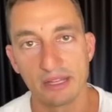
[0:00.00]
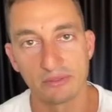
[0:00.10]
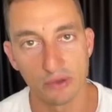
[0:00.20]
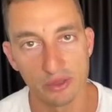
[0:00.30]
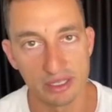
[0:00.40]

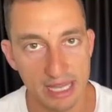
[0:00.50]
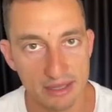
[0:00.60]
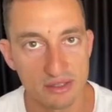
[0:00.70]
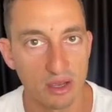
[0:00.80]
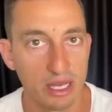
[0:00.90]
further
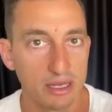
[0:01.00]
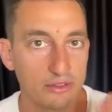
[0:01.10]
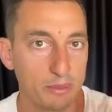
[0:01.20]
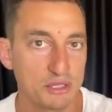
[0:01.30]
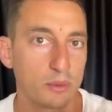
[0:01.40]
downside,
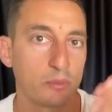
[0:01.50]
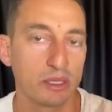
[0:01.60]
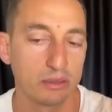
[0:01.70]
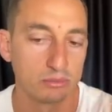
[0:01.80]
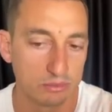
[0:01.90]
especially when
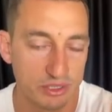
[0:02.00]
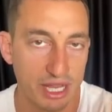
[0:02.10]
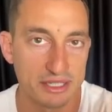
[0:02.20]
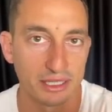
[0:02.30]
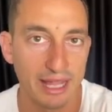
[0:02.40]
we
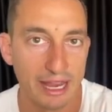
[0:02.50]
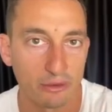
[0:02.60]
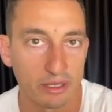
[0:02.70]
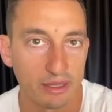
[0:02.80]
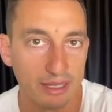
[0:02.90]
start to
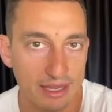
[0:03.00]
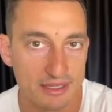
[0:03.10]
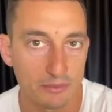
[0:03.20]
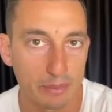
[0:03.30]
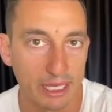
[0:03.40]
layer in the
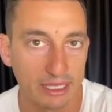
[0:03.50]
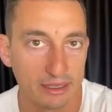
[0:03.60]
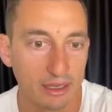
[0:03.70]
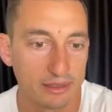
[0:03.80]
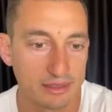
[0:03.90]

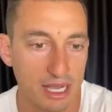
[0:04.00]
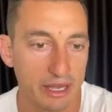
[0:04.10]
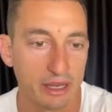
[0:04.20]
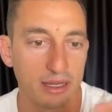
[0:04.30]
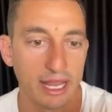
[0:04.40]
S&P
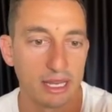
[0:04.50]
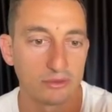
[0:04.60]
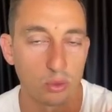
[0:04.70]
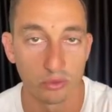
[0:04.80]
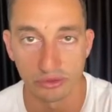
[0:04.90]
data and,
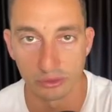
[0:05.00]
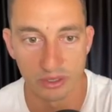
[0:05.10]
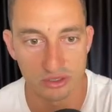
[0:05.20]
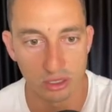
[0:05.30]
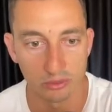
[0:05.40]
of course, the
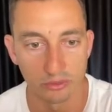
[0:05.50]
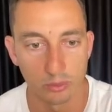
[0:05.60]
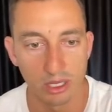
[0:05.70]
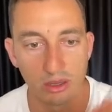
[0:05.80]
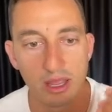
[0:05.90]
US dollar as
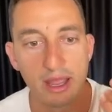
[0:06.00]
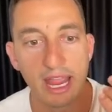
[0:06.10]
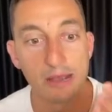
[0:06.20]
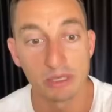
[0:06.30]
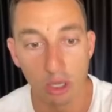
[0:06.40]
well.
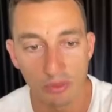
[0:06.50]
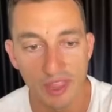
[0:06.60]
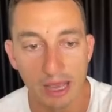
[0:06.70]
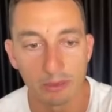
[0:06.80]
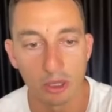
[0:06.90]
And we got
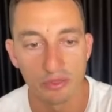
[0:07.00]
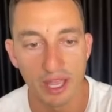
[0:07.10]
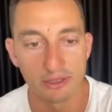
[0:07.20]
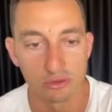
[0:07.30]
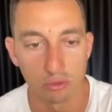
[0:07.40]
that. We got
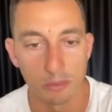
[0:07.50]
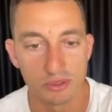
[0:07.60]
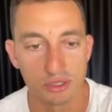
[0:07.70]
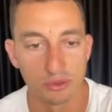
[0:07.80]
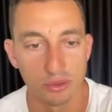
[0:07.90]
that drop
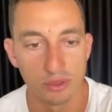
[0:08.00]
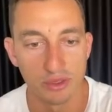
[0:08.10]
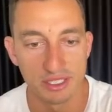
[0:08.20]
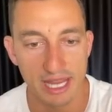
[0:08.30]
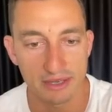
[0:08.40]
to
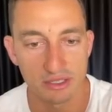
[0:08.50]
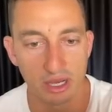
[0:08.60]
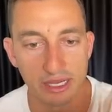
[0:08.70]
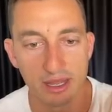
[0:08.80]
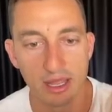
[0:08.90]
the
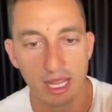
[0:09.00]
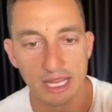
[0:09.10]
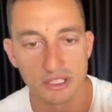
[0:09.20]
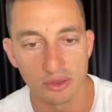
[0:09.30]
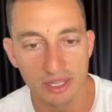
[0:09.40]
downside.
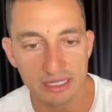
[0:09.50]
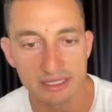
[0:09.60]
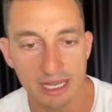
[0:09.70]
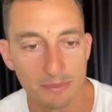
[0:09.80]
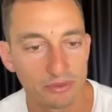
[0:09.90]
And so these
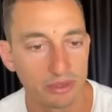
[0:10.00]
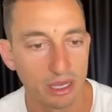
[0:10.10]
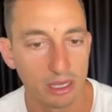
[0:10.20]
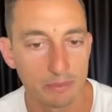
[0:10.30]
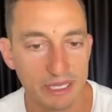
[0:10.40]
steps
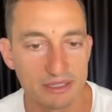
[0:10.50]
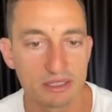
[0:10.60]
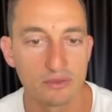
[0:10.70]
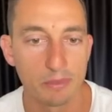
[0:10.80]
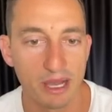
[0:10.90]
are pieces
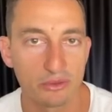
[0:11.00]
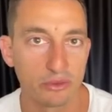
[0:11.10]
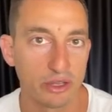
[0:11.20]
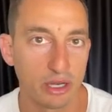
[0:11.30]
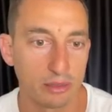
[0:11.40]
of the puzzle
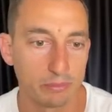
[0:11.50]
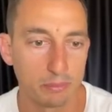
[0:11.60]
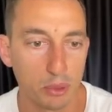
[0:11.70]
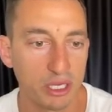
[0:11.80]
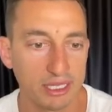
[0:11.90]
that I
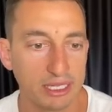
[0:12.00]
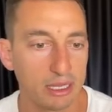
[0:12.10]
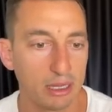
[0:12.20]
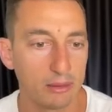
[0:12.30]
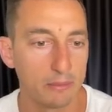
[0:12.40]
put in
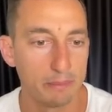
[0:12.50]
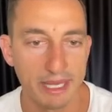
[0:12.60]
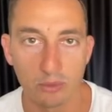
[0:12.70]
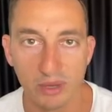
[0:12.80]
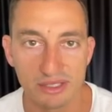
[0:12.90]
here
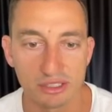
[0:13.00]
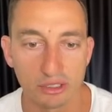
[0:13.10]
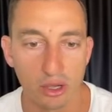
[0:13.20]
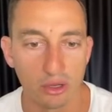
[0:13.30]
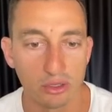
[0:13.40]
many weeks
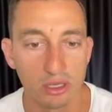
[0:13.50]
ago,